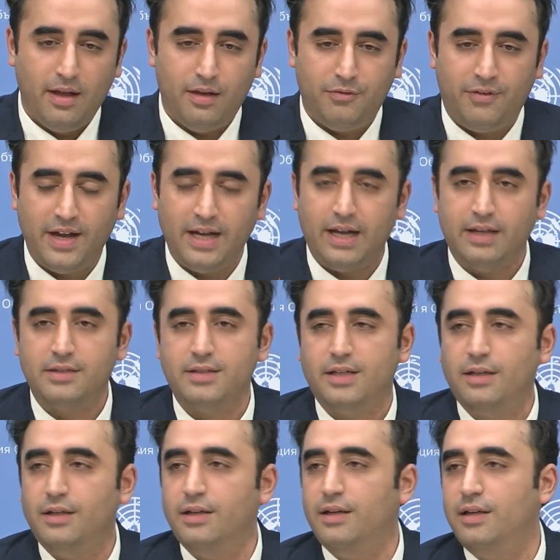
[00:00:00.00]

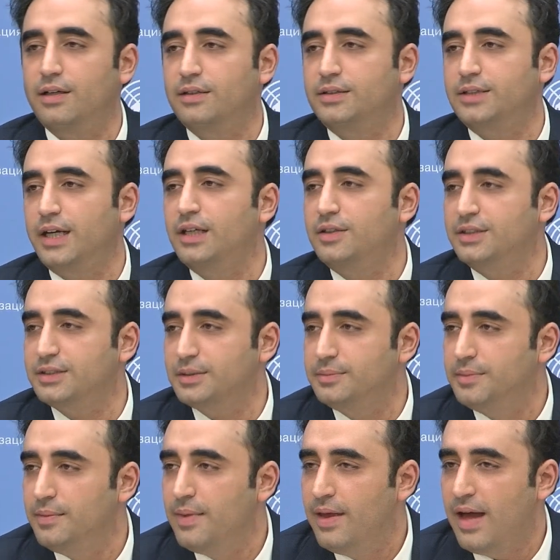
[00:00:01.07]
financing terrorism
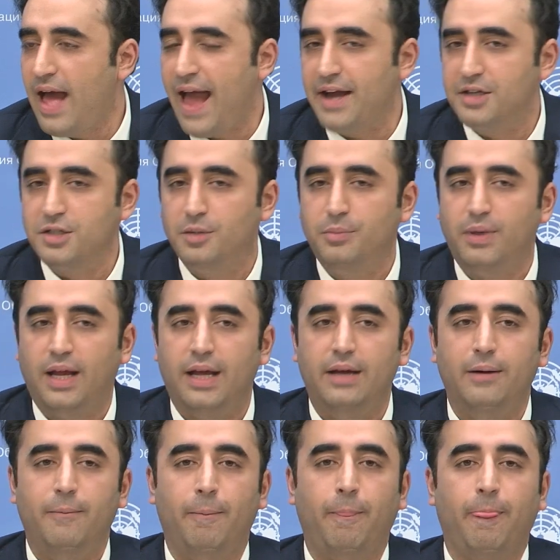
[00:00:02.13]
action
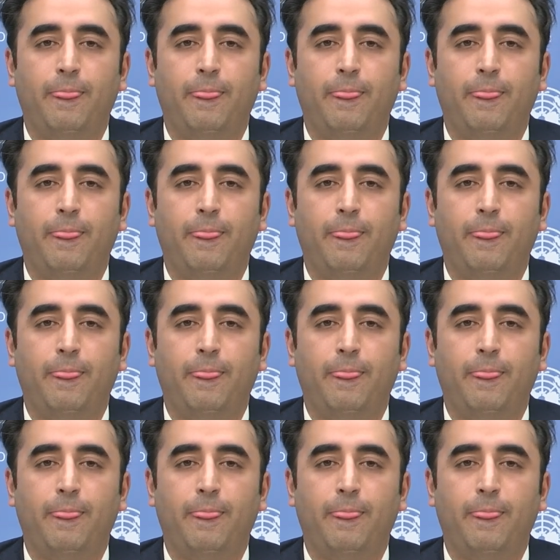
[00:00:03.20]
plan.